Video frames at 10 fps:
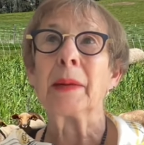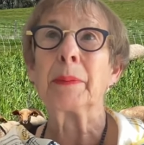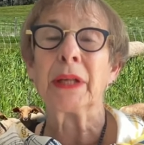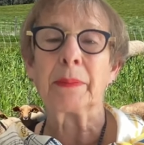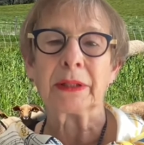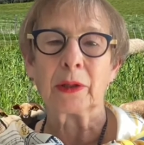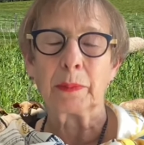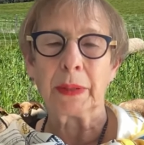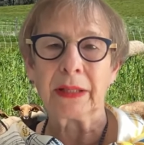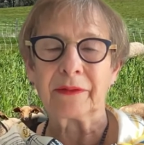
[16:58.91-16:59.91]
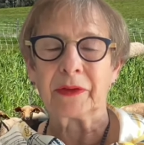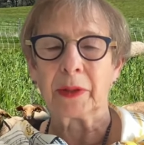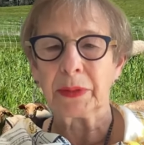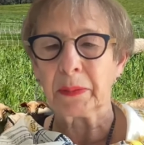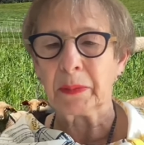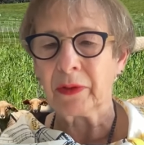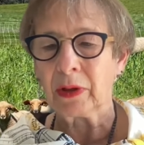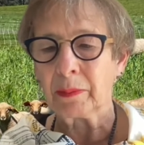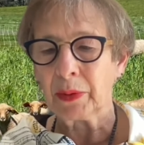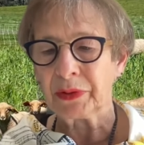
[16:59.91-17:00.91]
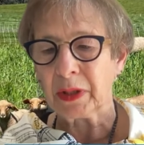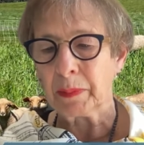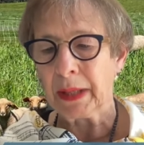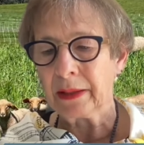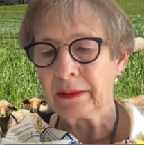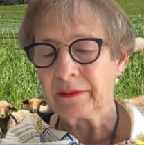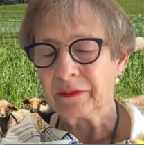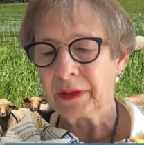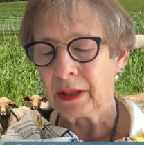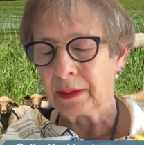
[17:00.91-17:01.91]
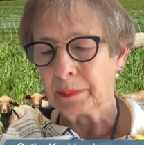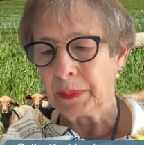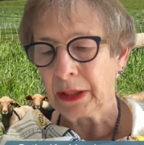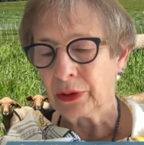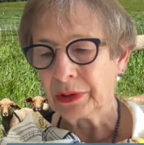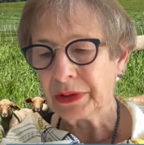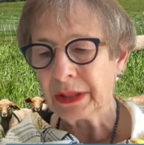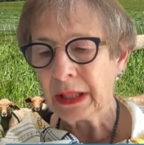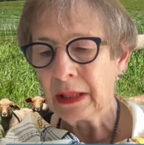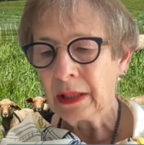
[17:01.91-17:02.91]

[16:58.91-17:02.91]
amped up a little bit from some of our most competitive um, peers,